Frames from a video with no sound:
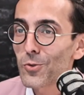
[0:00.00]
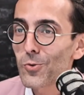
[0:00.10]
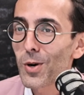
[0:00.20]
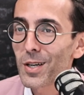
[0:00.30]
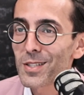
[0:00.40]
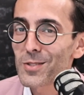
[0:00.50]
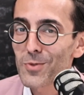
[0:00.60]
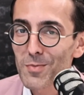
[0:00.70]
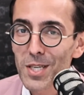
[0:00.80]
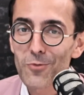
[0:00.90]
who was
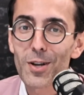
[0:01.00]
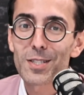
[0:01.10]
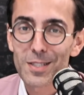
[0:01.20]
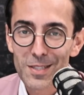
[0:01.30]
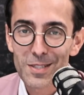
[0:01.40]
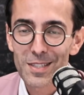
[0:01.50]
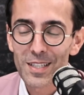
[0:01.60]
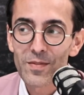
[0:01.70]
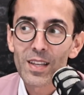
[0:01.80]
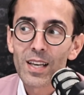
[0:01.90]
with me in
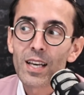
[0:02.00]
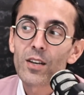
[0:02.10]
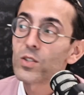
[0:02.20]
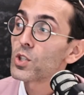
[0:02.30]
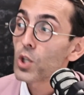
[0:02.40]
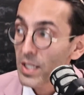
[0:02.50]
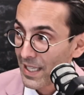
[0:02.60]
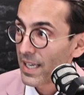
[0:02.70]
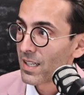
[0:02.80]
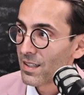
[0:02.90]
residency. He was a good
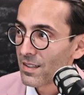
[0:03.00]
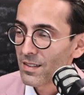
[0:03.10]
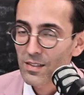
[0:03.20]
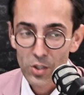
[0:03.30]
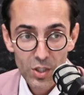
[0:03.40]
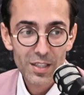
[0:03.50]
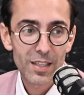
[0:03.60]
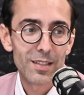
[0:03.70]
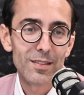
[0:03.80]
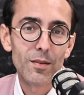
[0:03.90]
kid,
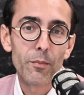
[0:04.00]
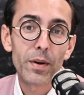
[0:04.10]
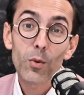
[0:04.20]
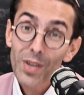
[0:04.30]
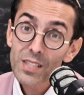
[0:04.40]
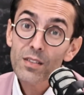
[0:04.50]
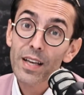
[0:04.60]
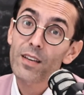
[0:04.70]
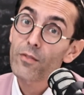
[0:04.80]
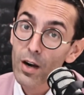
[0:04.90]
but he wasn't
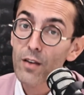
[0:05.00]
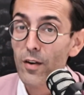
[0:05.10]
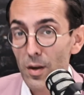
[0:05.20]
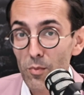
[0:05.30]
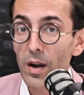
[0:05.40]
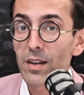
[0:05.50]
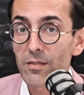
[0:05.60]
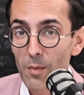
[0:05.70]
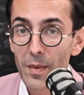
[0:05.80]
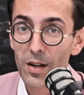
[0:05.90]
like very, very bright
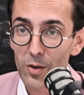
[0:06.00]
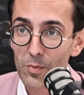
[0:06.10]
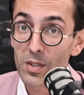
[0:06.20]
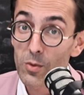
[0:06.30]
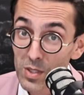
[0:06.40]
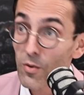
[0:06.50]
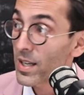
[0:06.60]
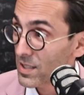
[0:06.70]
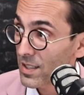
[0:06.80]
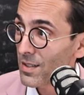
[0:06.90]
from a medical. He was a
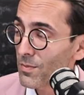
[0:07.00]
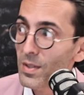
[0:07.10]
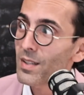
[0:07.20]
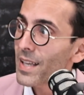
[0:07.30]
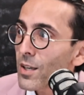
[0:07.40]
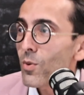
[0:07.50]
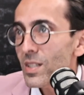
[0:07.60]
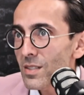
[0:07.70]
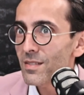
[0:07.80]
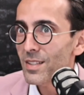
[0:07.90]
resident, but it
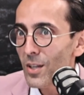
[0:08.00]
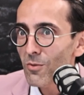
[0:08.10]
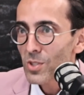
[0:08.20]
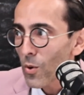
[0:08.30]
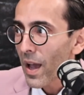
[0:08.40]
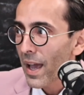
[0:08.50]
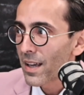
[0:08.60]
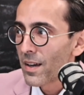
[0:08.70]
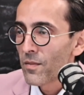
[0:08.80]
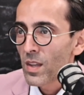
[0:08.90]
wasn't, he was
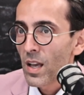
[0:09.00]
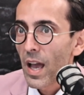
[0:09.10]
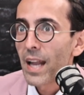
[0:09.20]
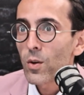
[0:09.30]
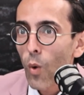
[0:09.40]
okay. And he